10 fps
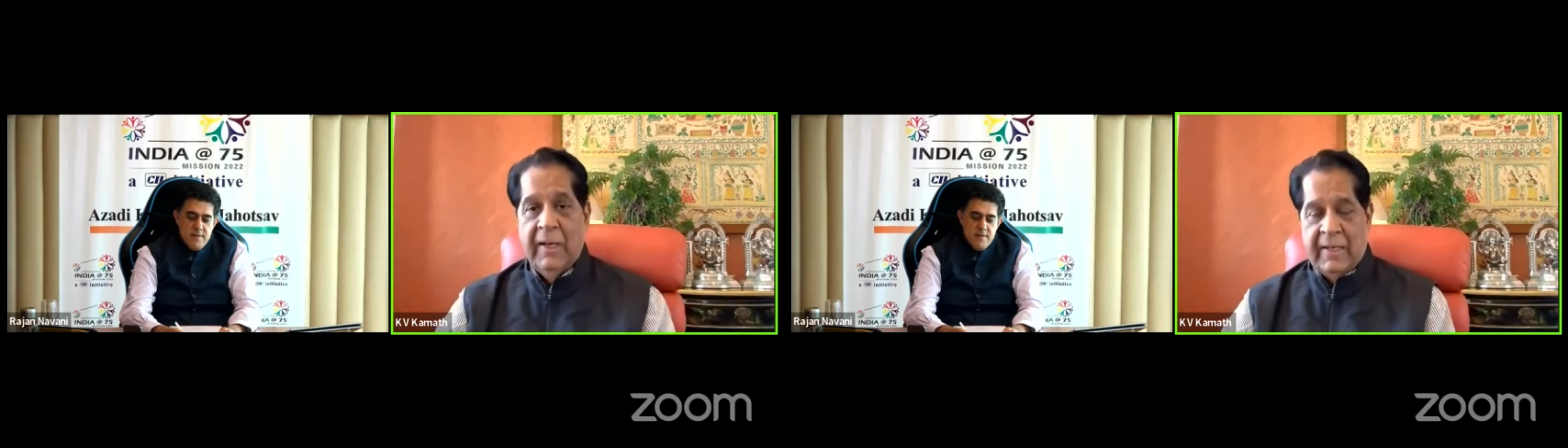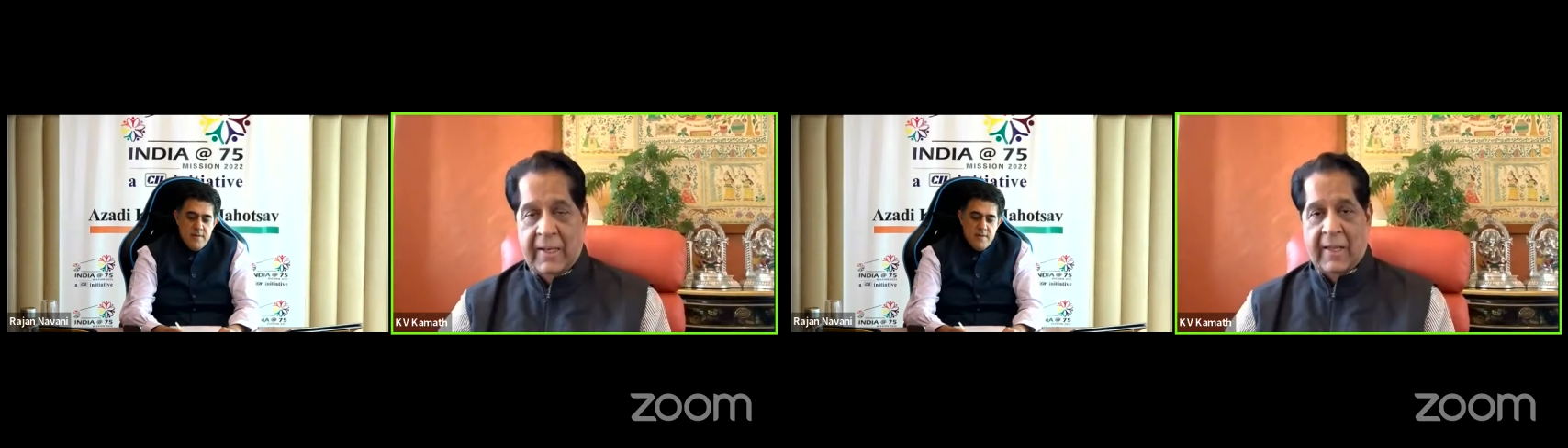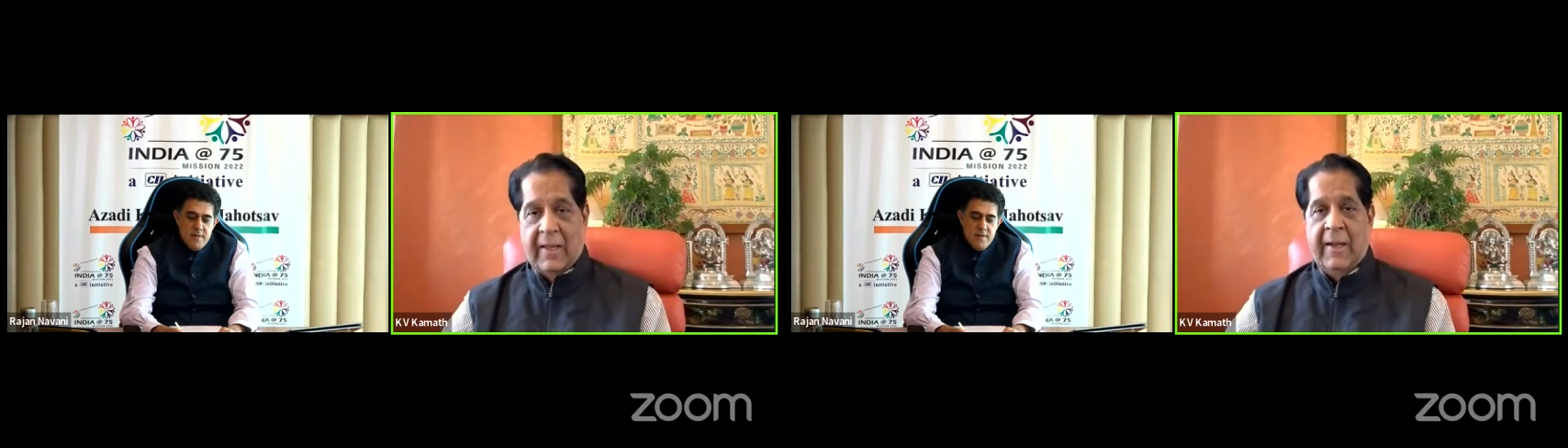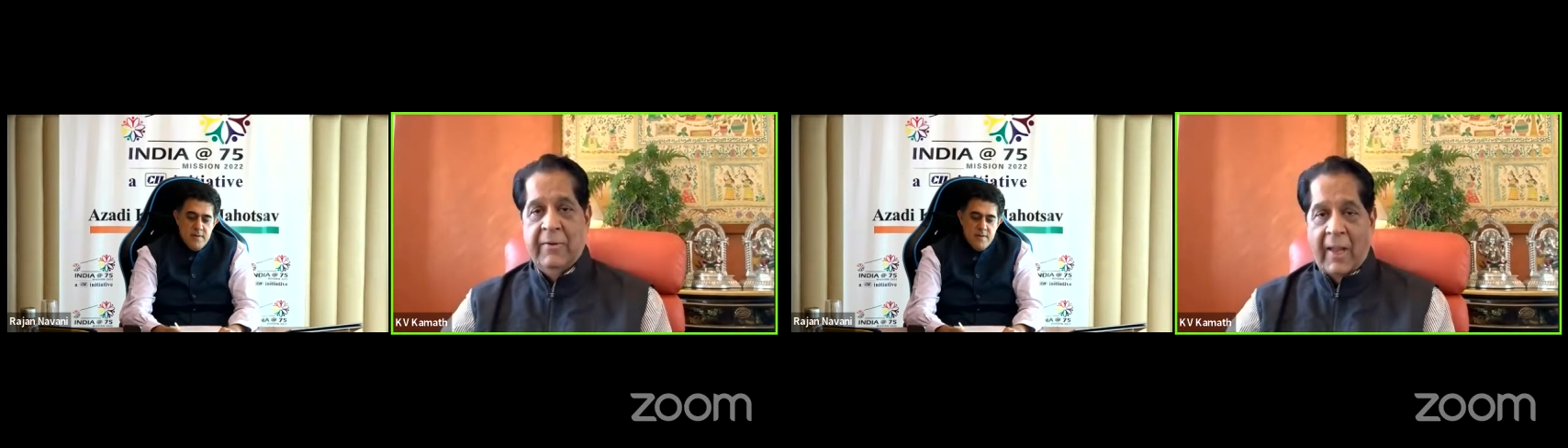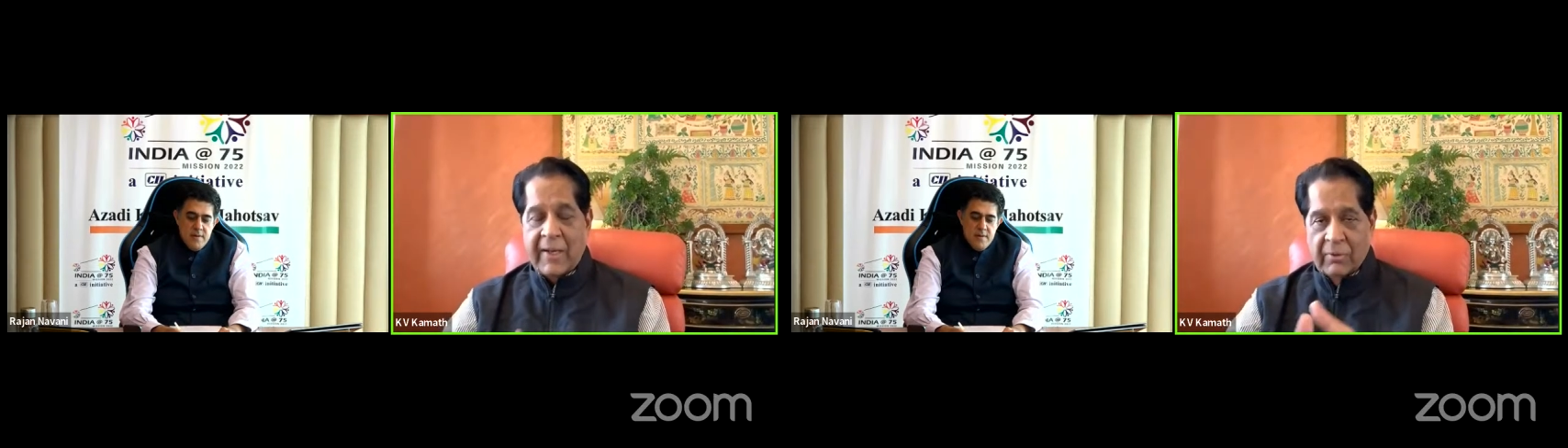India and
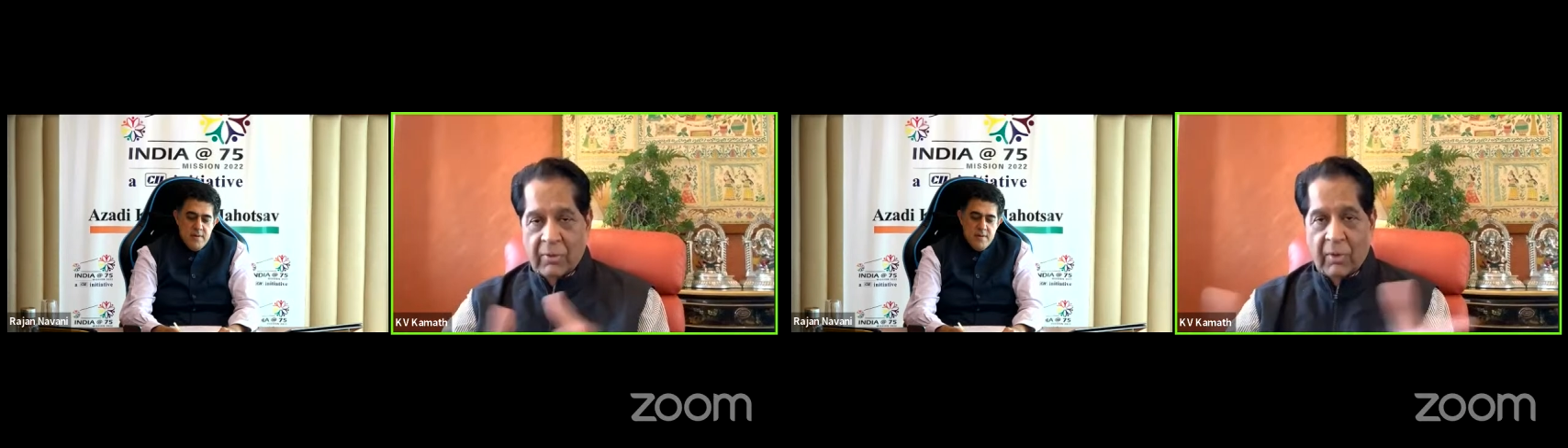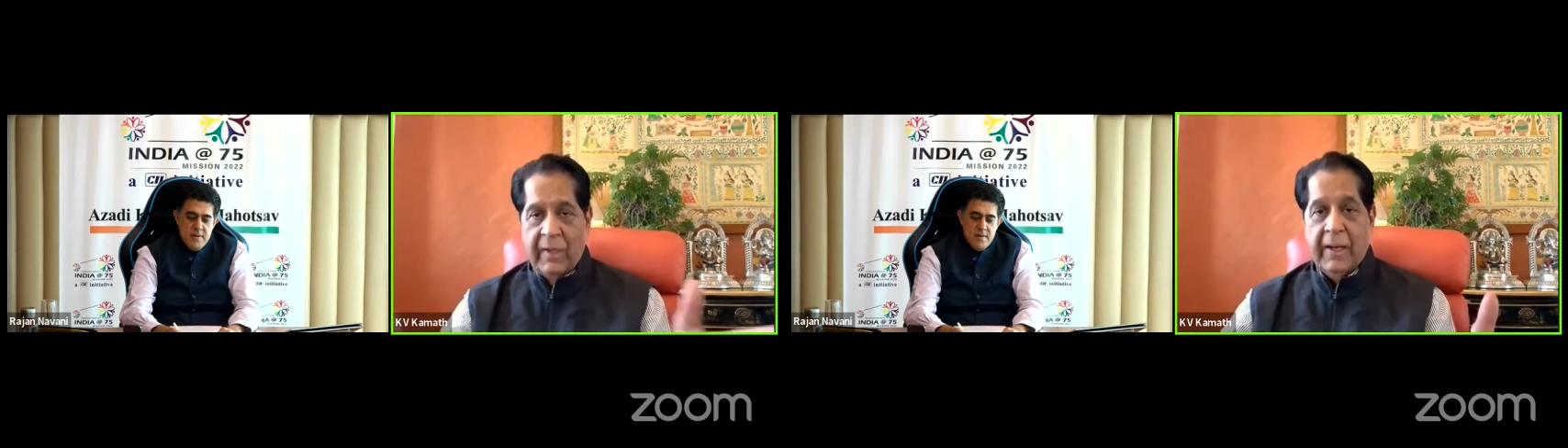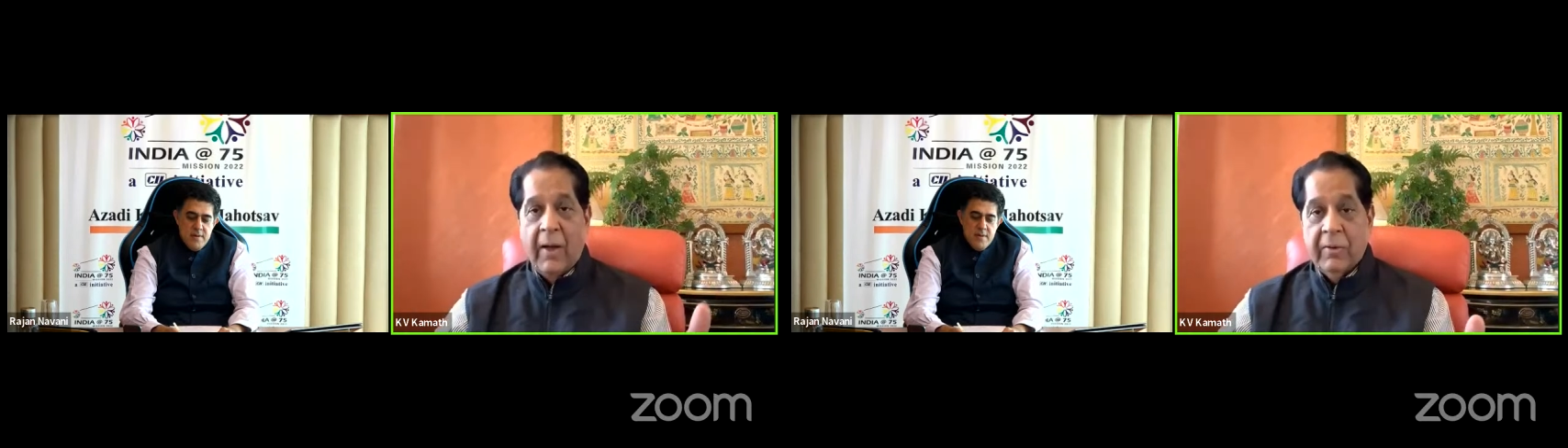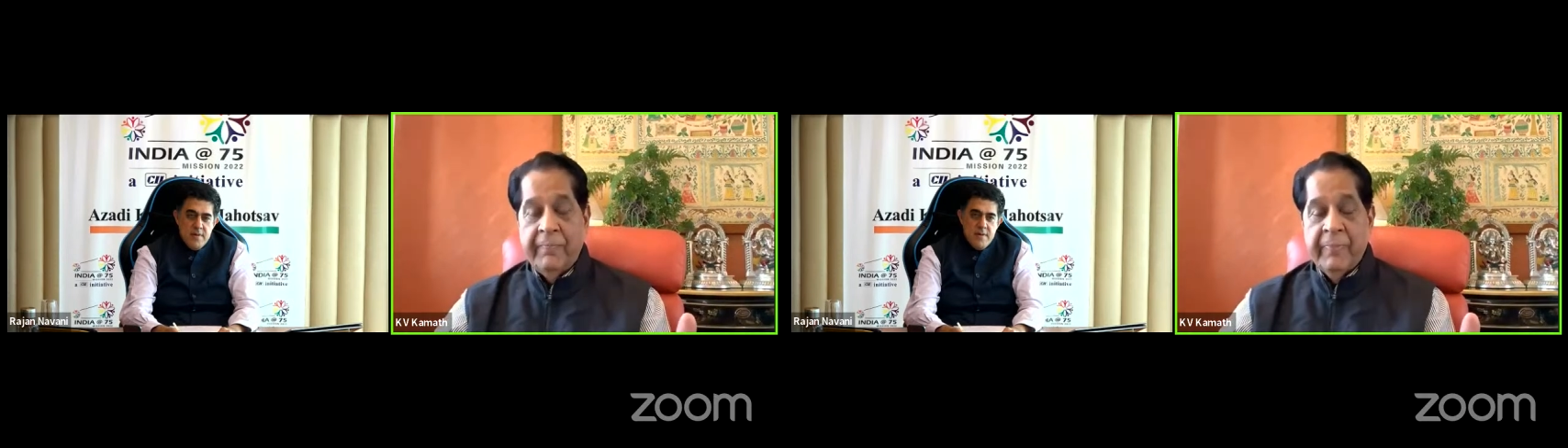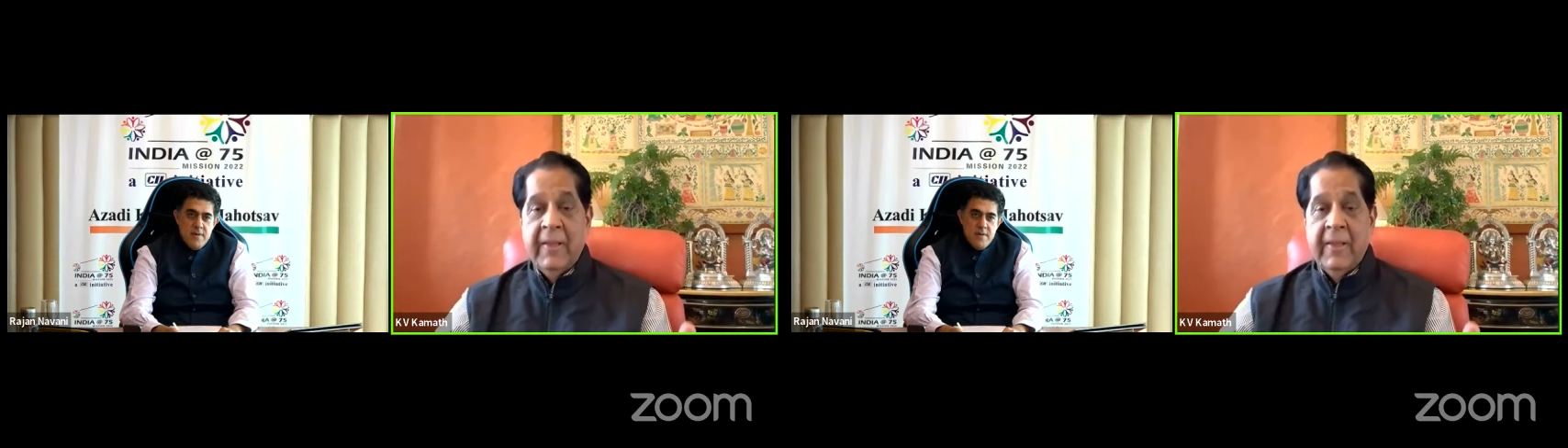tried to roll it out,